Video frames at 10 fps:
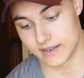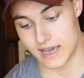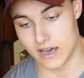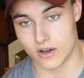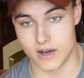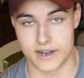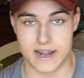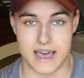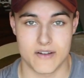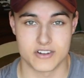Now on an
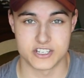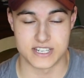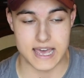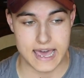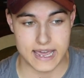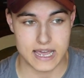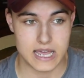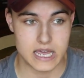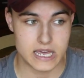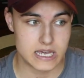average day,
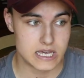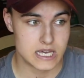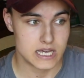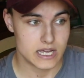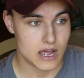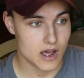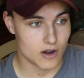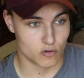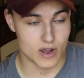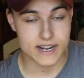
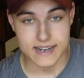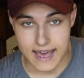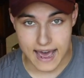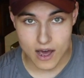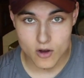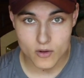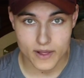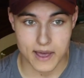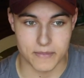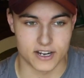right now
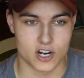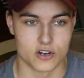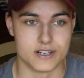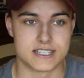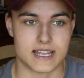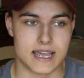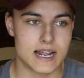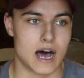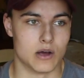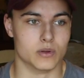at my current
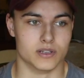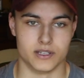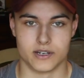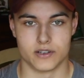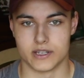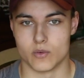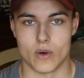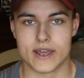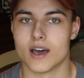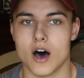state, I will literally wake